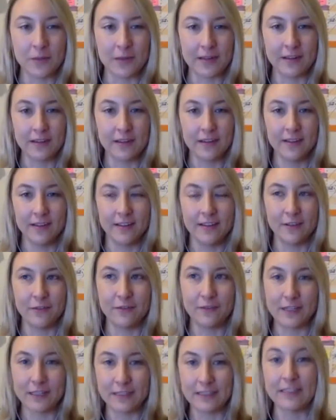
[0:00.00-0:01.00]
but you
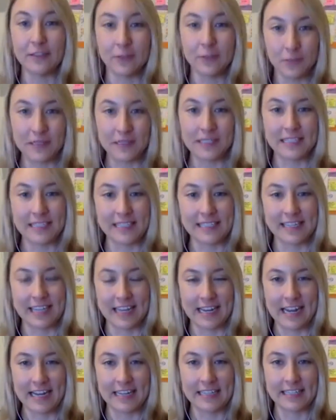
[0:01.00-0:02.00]
feel a little bit
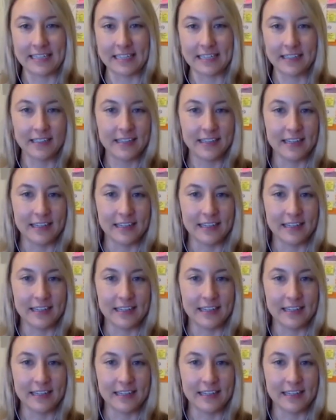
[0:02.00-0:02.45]
disconnected